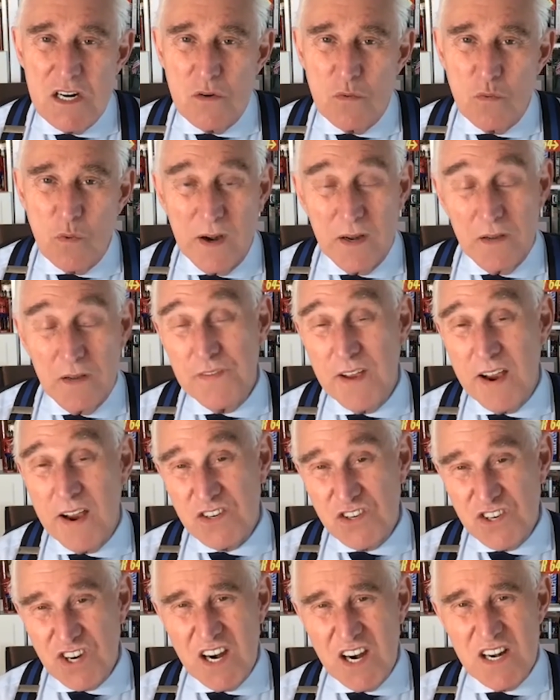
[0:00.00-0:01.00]
when in
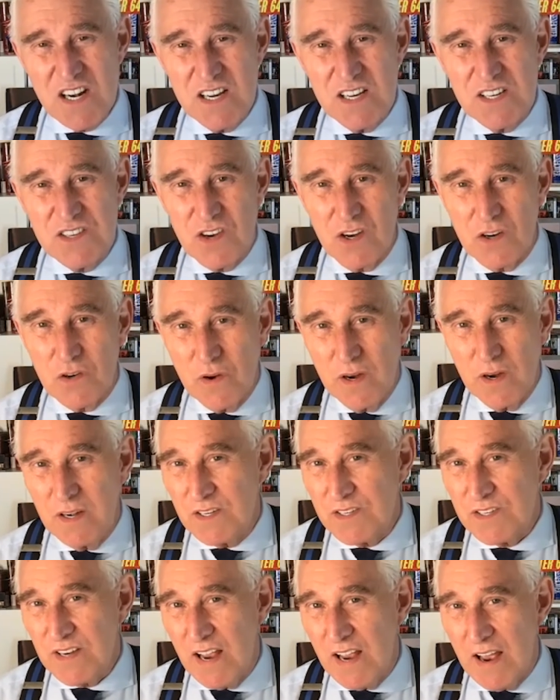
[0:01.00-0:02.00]
fact China is our
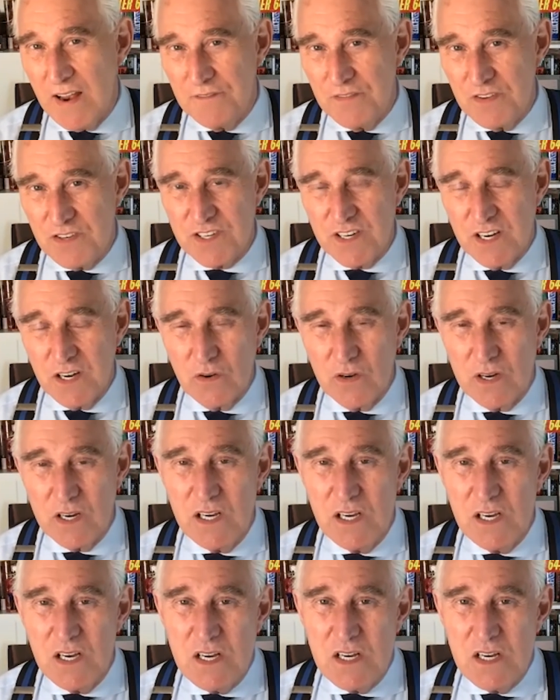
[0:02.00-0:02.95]
greatest adversary,